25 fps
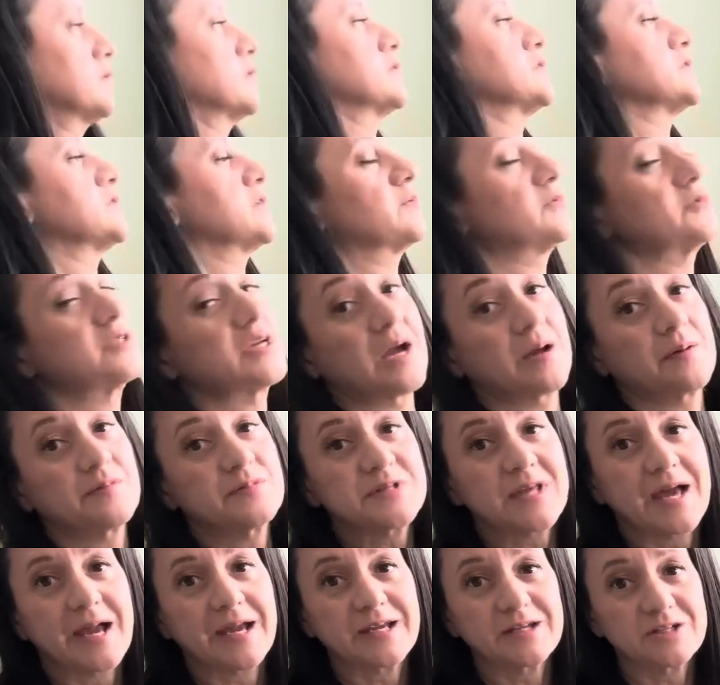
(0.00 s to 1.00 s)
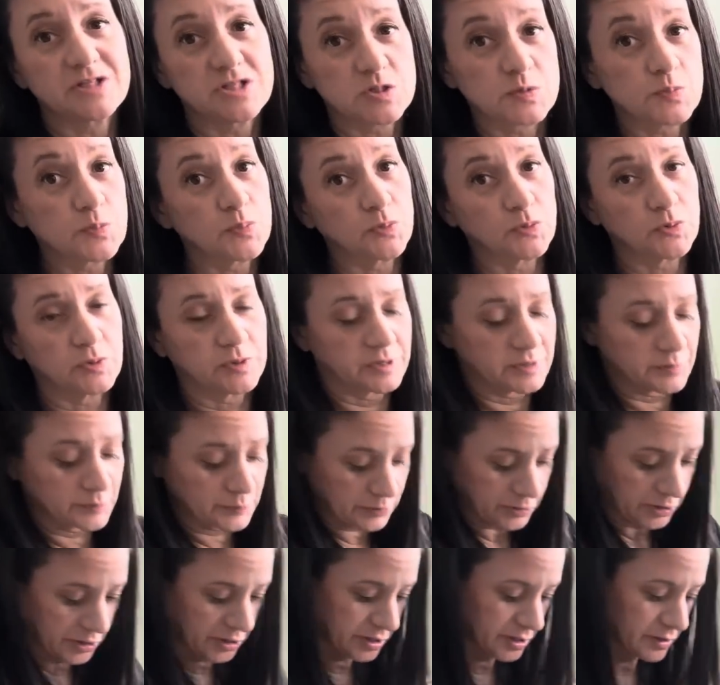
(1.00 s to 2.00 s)
Sometimes I could just pull it
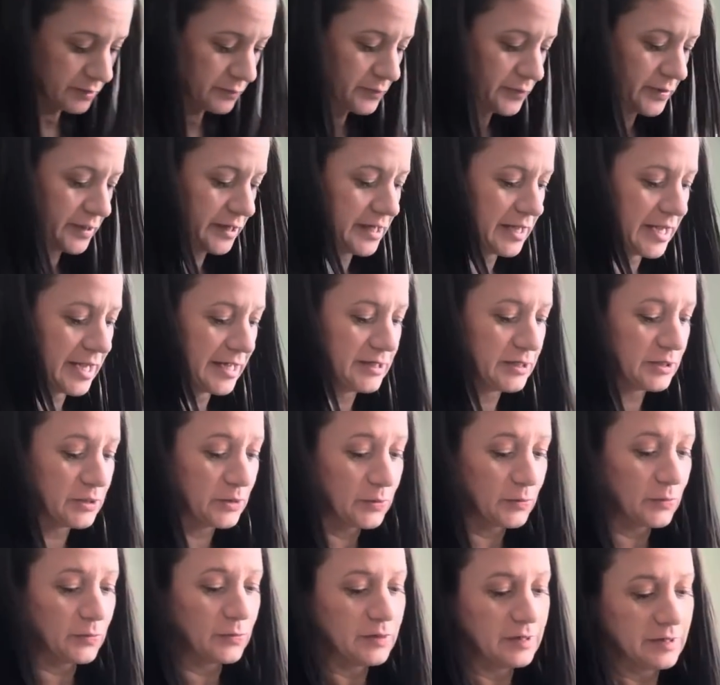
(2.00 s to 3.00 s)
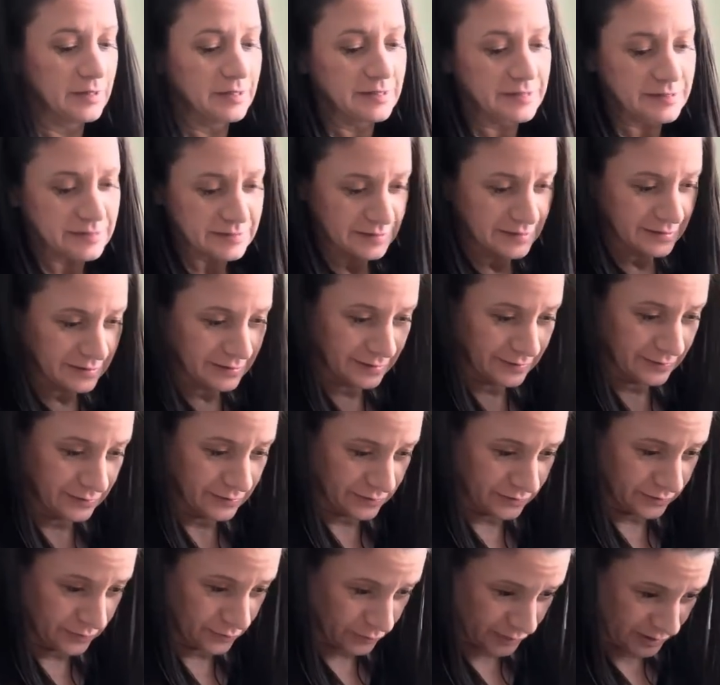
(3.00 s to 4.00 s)
apart, but I know
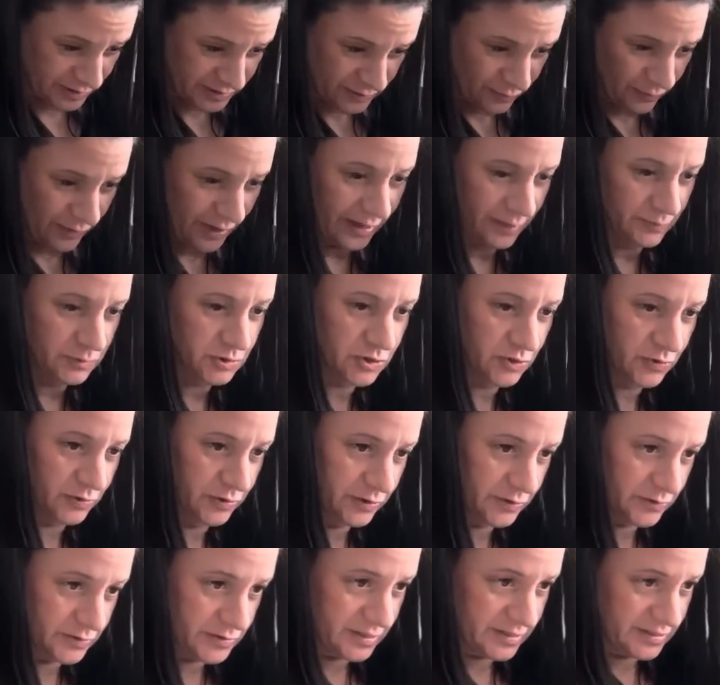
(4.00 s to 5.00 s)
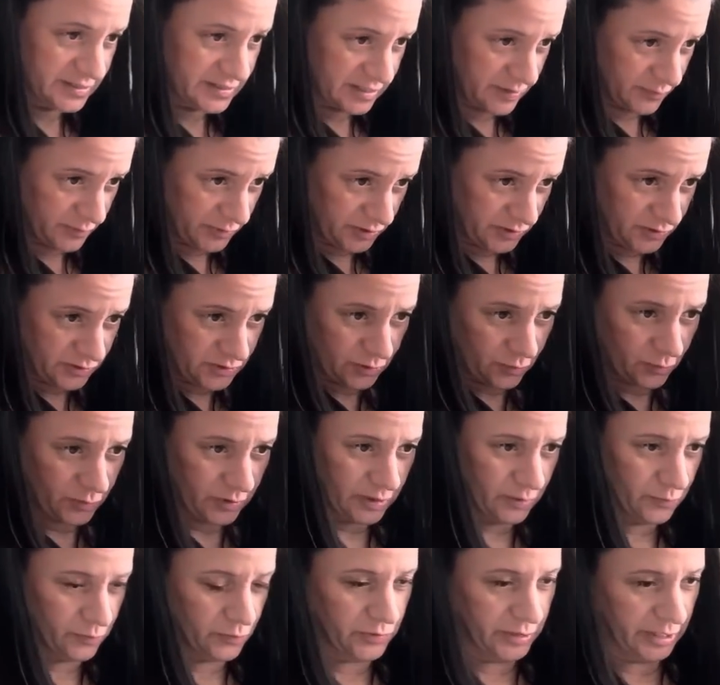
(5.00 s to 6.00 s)
the reason why I'm showing you is because some of you don't want
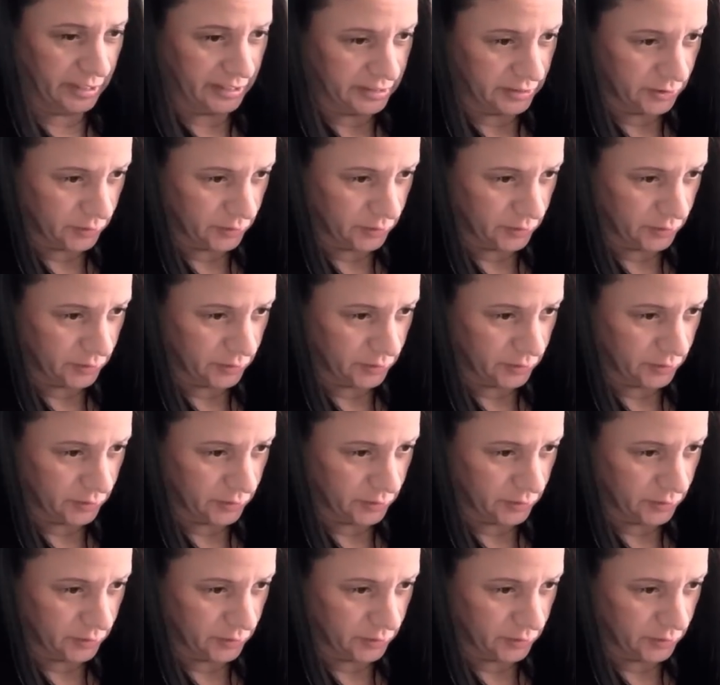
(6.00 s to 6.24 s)
to break